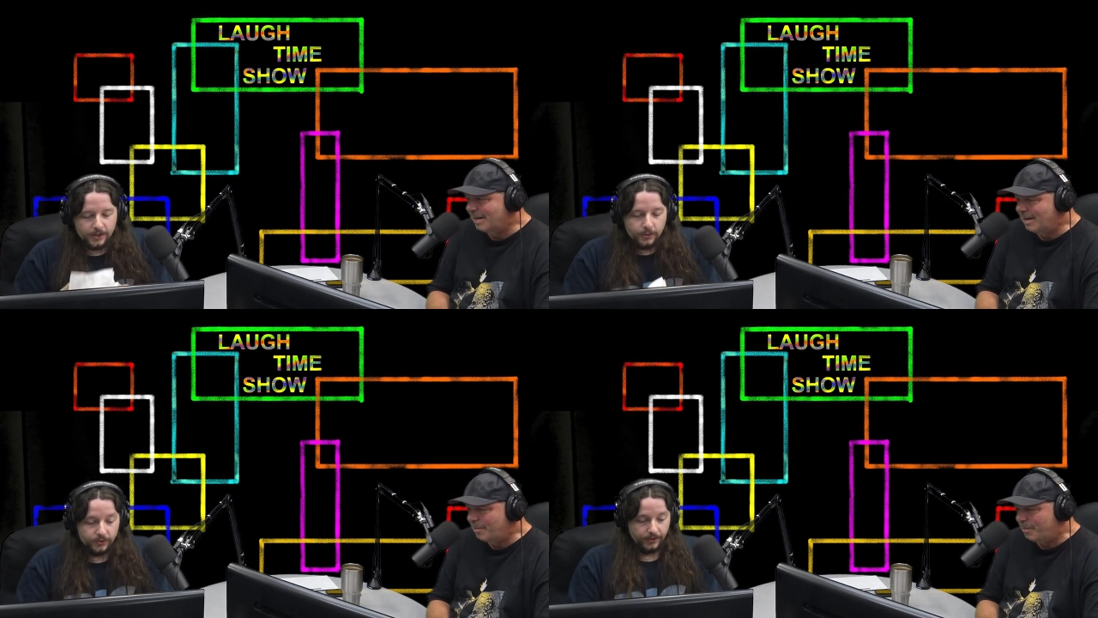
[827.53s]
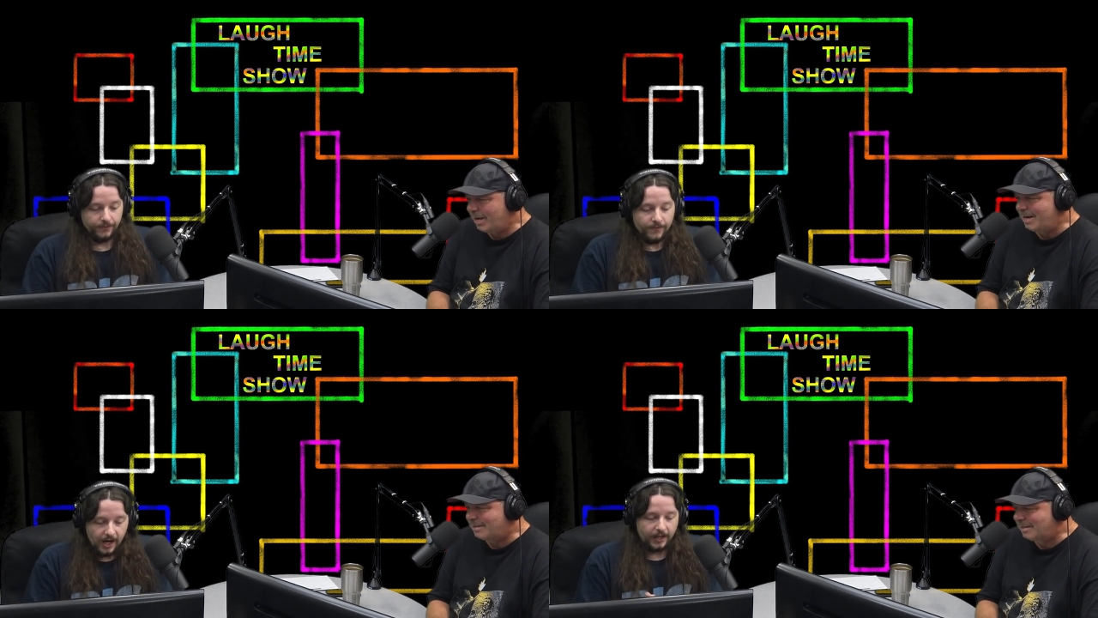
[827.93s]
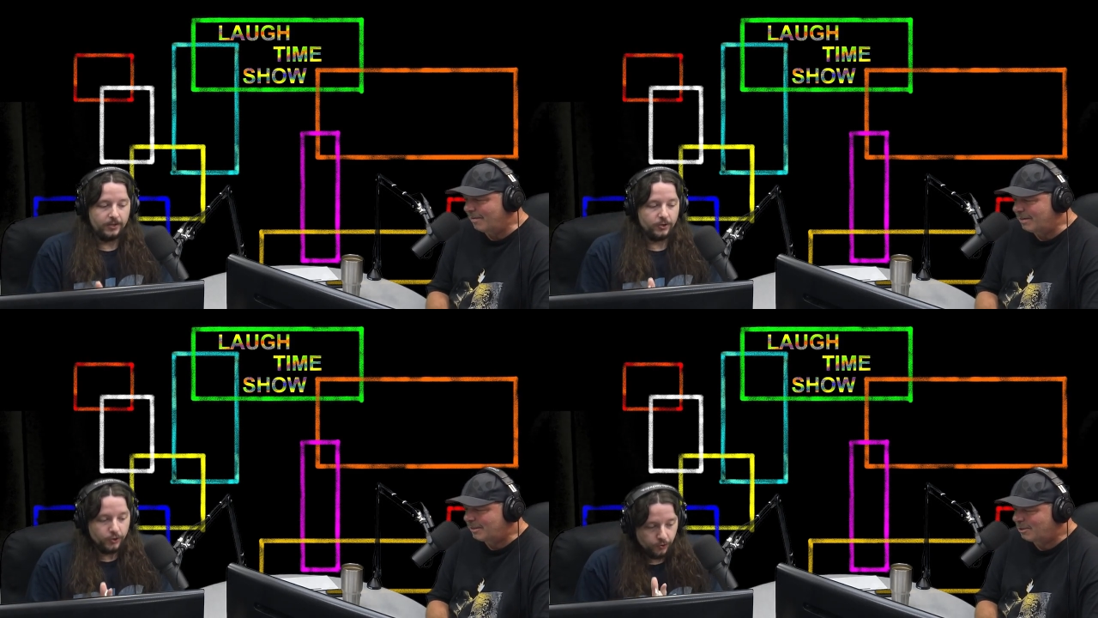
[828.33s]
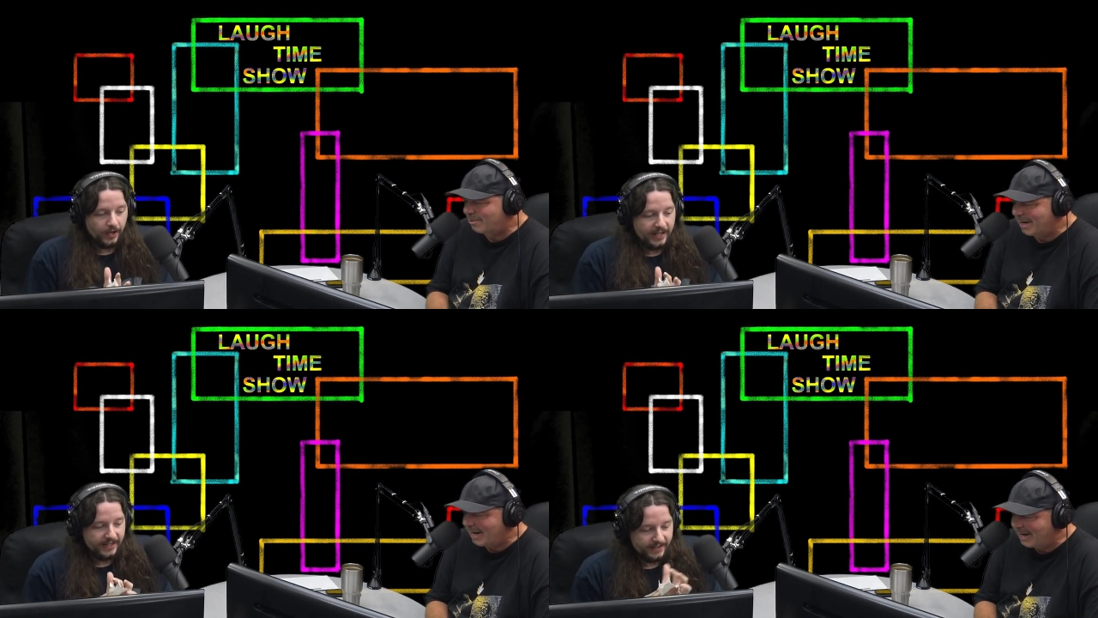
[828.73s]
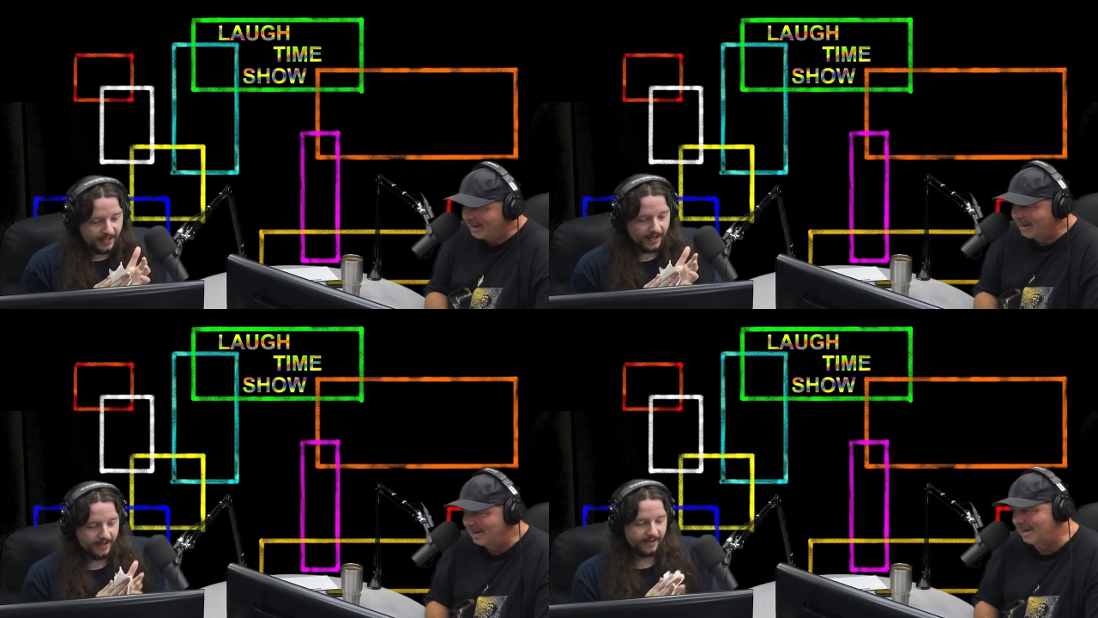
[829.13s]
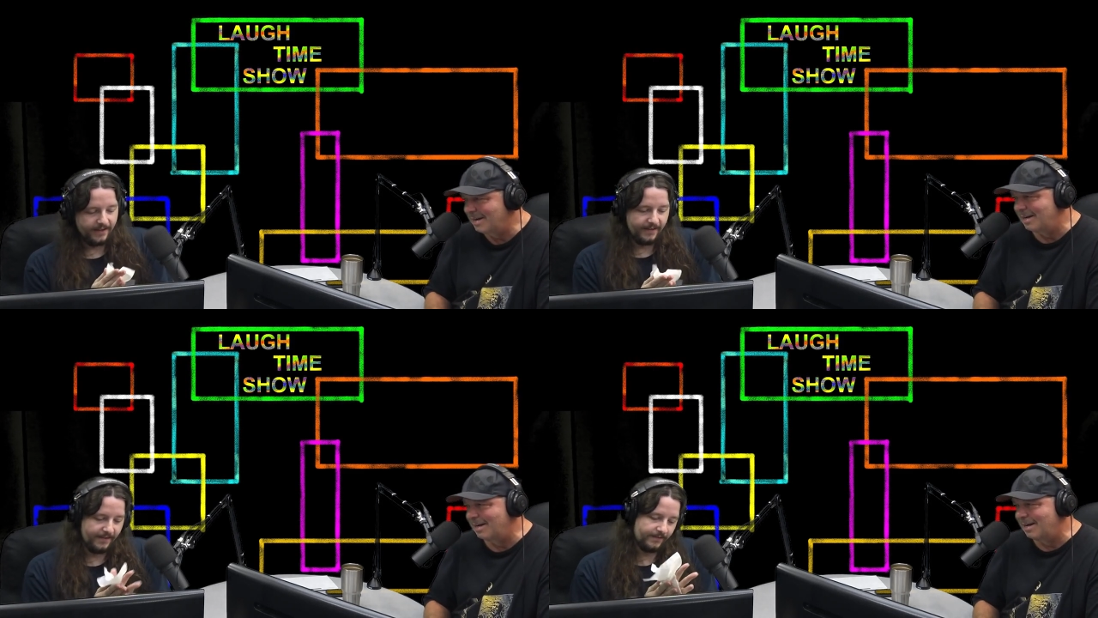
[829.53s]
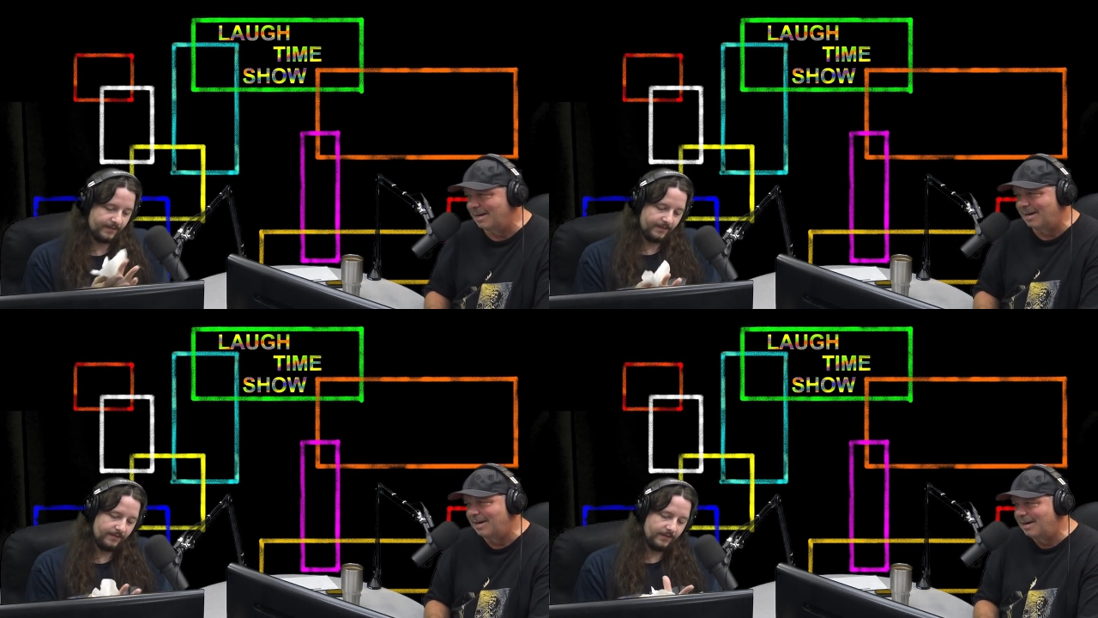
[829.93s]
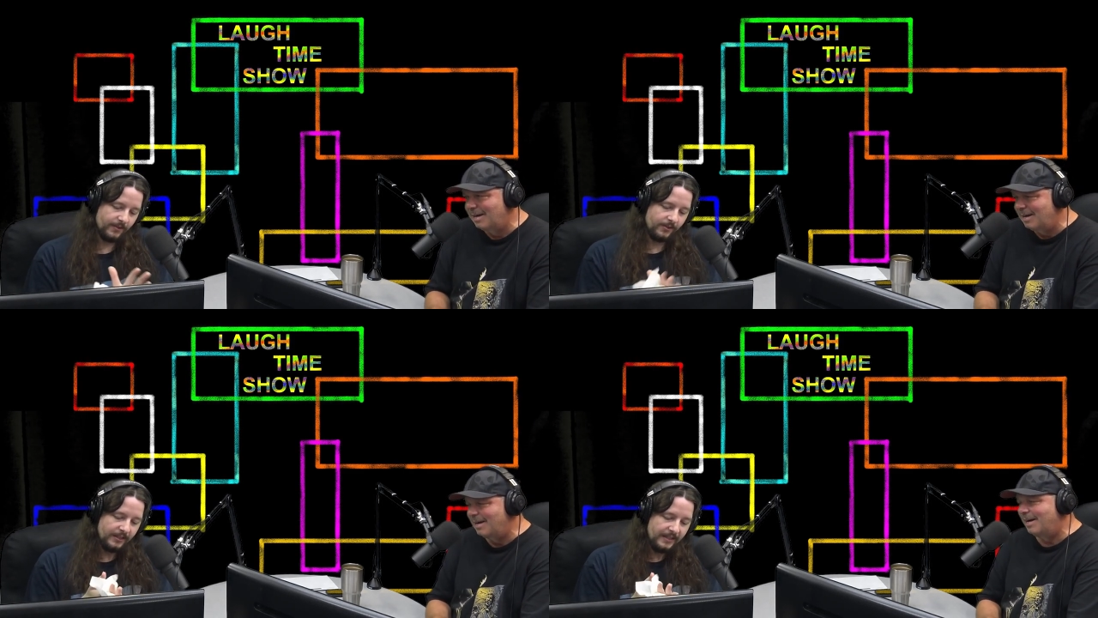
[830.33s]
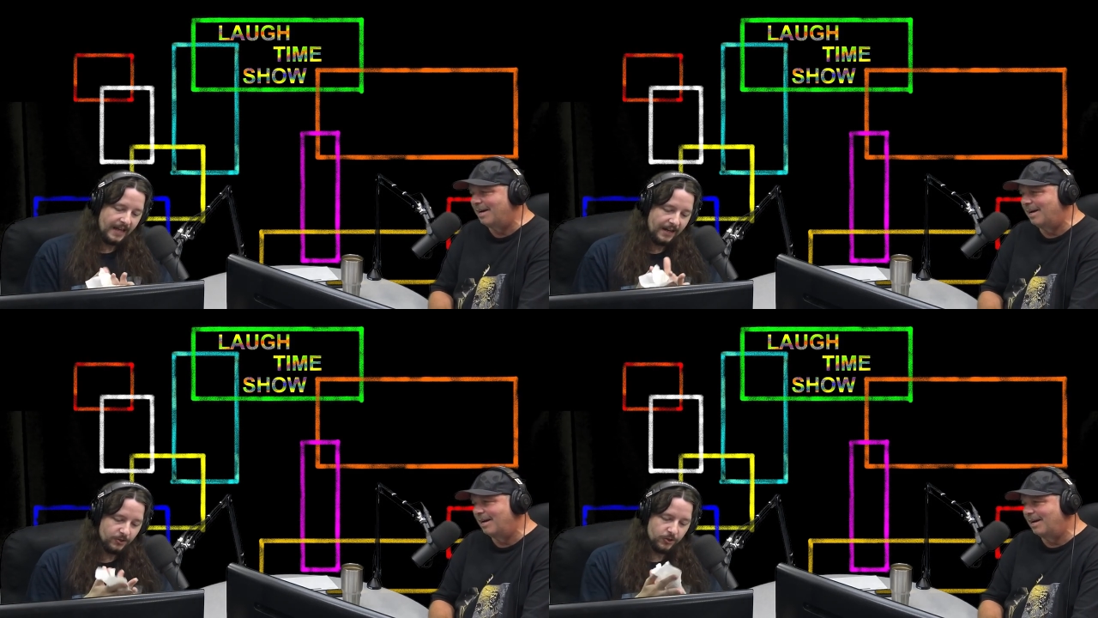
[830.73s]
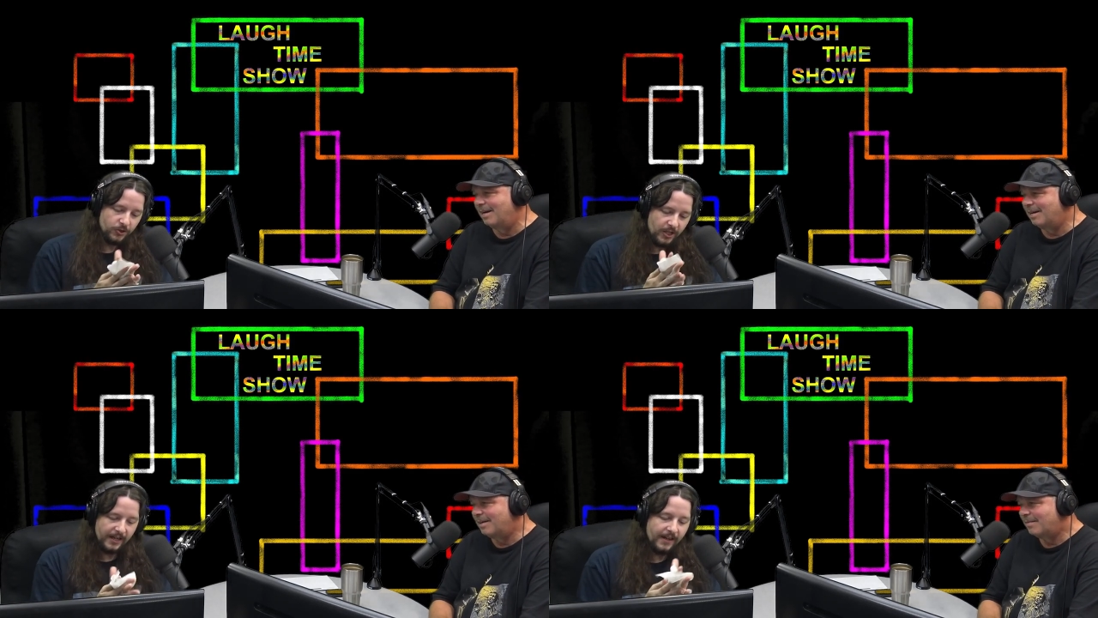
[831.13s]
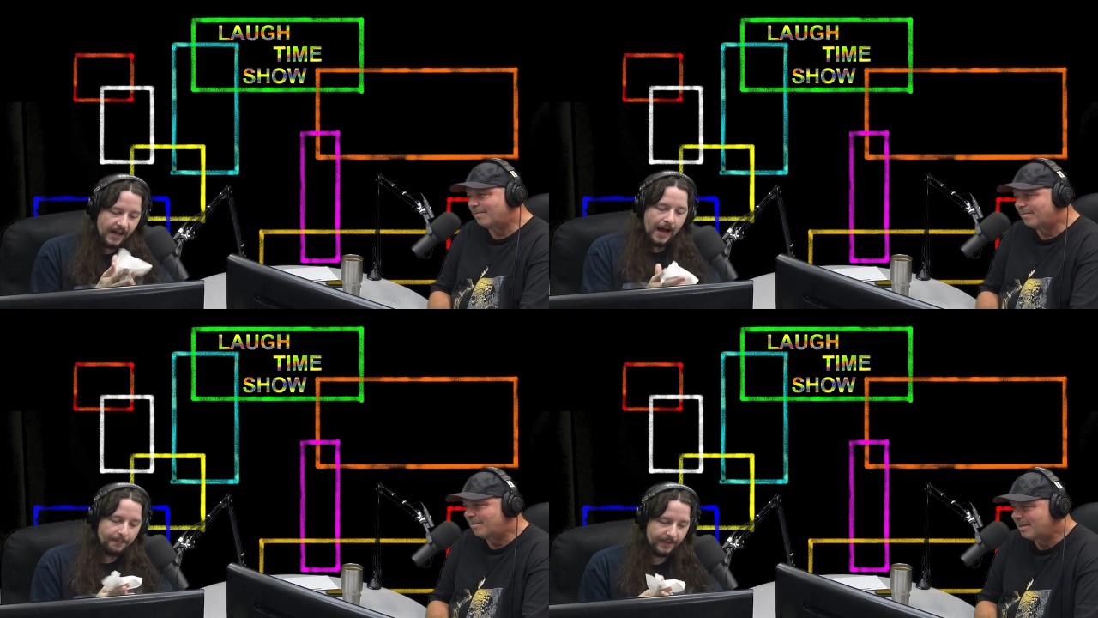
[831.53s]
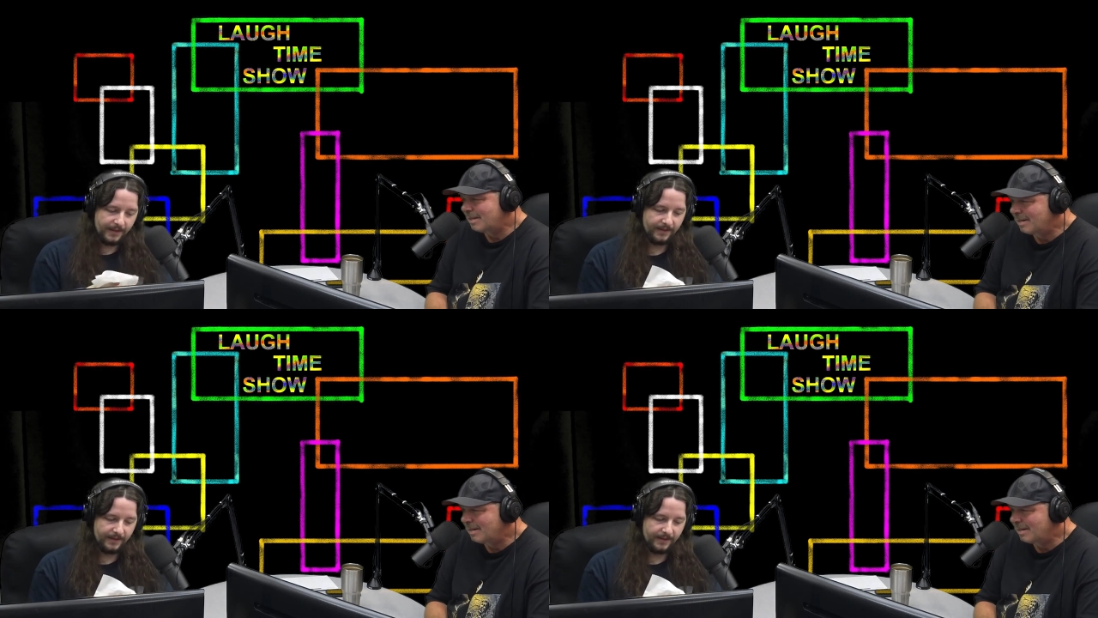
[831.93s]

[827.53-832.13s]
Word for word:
Speaker 1: use a piece fucking of a tree. tree. Clean that shit up.